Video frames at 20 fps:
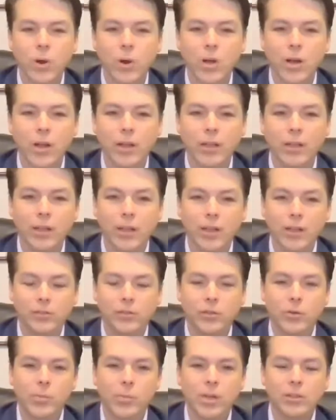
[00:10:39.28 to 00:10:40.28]
well,
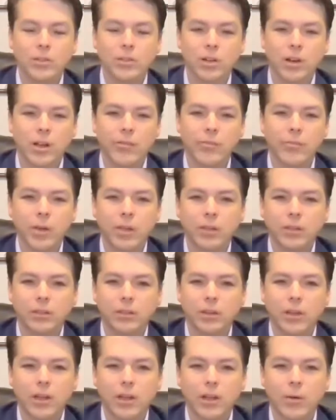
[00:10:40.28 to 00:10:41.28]
as you mentioned, I've met
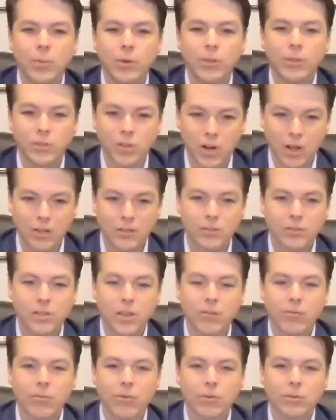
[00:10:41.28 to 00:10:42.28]
with John
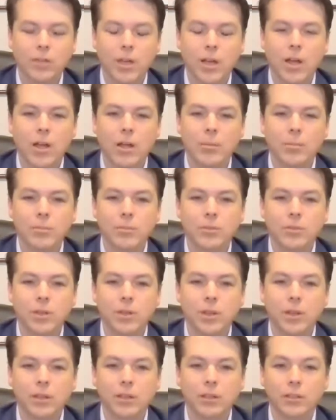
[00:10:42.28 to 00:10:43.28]
several times,
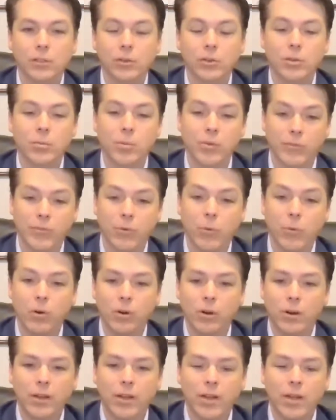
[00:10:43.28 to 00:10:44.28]
including
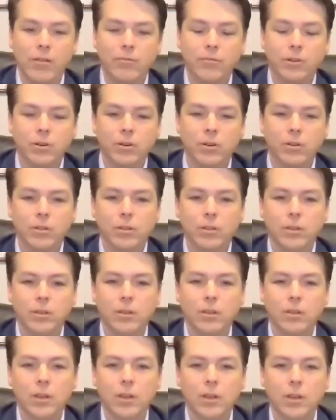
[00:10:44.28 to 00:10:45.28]
before and after
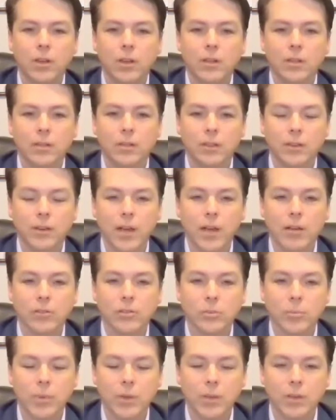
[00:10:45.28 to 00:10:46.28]
the
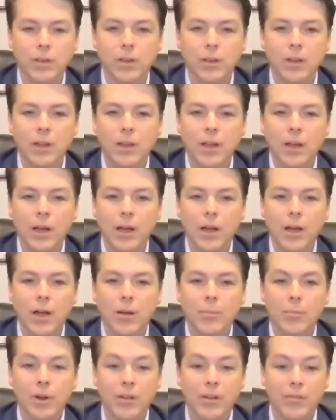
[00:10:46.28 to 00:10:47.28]
announcement.
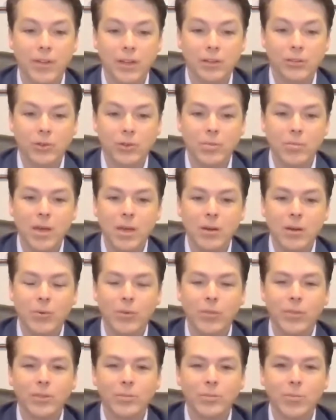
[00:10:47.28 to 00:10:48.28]
But I've actually met
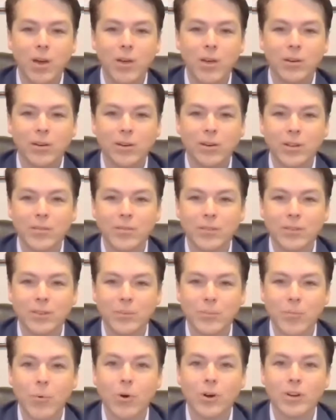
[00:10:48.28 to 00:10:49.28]
with his mother even
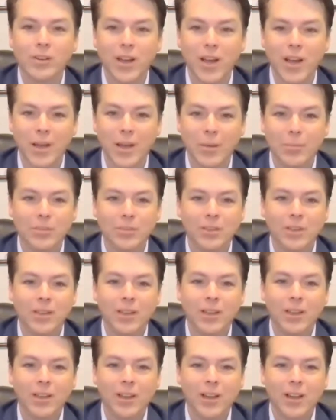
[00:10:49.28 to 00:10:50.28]
more times
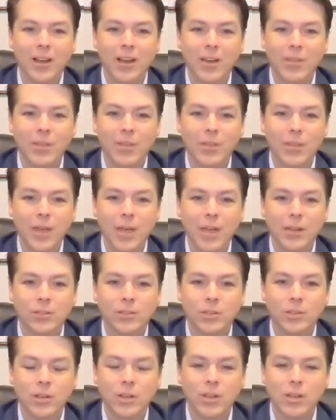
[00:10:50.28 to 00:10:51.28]
than that.
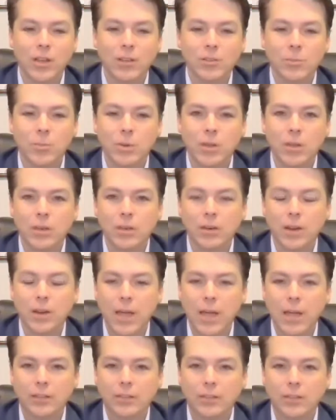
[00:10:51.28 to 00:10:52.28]
She has been an
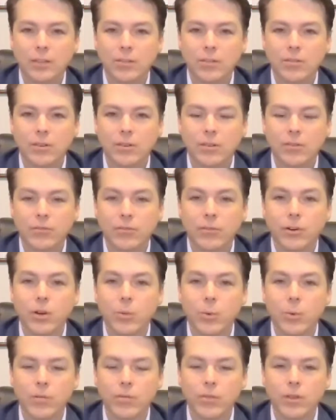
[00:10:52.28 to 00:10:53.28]
active and
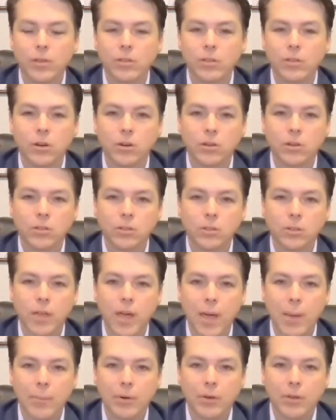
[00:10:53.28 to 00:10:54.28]
frequent visitor to
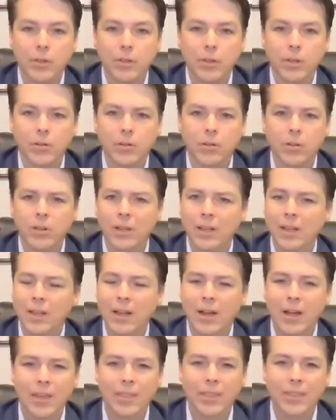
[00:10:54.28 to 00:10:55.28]
Capitol Hill.
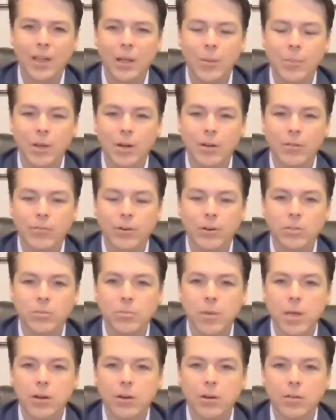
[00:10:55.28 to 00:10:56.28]
I think I might have first
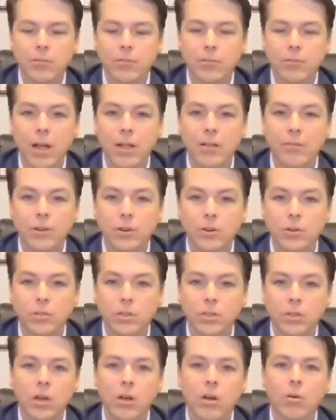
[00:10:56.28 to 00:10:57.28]
met her 5 years
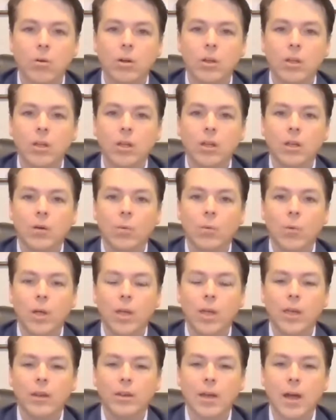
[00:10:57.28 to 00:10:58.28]
ago
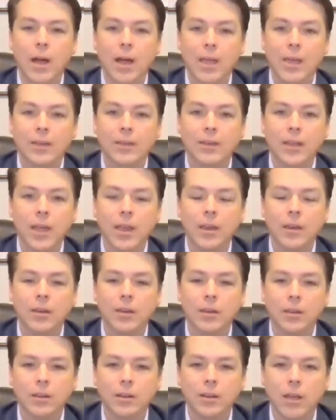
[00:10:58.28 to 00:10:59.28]
when I
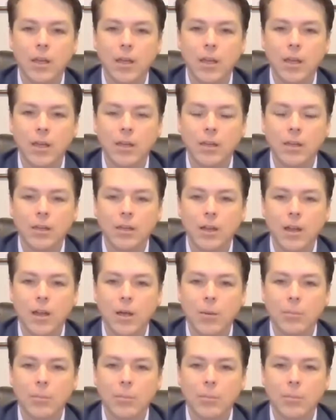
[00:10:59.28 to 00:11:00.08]
attended a